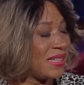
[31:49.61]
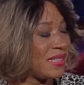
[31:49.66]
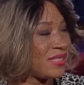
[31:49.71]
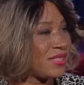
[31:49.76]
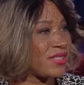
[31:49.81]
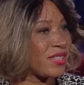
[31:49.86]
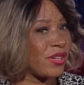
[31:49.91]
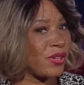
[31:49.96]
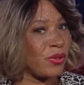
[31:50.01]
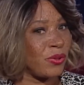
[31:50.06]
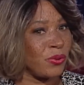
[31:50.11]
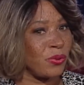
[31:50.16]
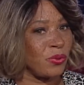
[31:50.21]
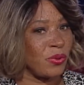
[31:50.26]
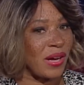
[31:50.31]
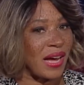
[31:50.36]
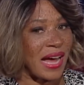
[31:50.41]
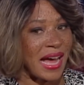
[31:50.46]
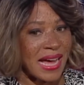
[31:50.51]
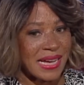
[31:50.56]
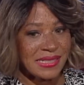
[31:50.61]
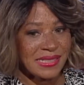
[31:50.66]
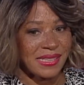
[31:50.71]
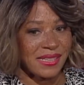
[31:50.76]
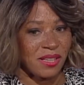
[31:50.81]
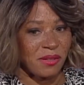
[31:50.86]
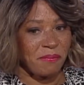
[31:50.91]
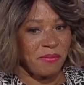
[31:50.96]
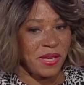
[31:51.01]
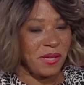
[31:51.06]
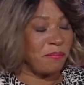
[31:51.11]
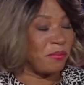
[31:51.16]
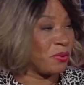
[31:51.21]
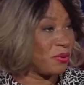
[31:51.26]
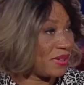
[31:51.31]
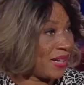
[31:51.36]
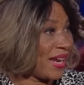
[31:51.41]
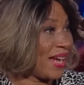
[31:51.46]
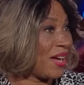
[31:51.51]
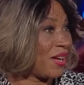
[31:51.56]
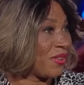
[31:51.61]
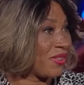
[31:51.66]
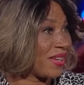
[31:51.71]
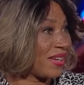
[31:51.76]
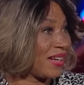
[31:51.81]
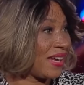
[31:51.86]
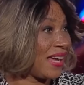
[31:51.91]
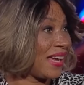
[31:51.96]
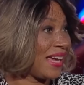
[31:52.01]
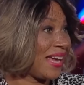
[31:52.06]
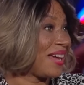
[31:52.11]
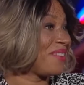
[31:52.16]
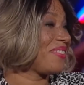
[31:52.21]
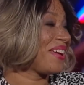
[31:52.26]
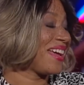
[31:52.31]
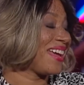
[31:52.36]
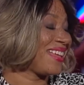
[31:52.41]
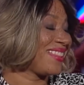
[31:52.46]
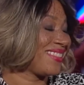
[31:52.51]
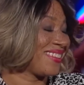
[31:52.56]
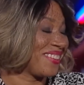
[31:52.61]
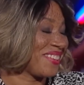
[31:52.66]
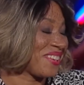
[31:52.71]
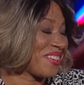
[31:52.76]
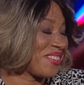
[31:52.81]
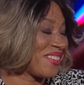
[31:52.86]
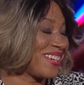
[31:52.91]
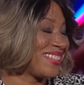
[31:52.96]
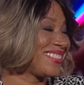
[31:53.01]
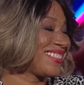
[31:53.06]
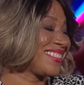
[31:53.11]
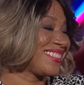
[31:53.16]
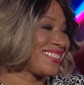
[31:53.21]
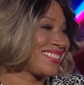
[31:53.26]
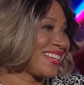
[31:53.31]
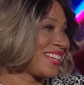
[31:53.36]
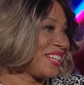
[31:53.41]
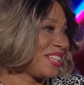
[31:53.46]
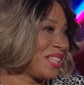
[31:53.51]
So I tell people now that I have had the courage to say,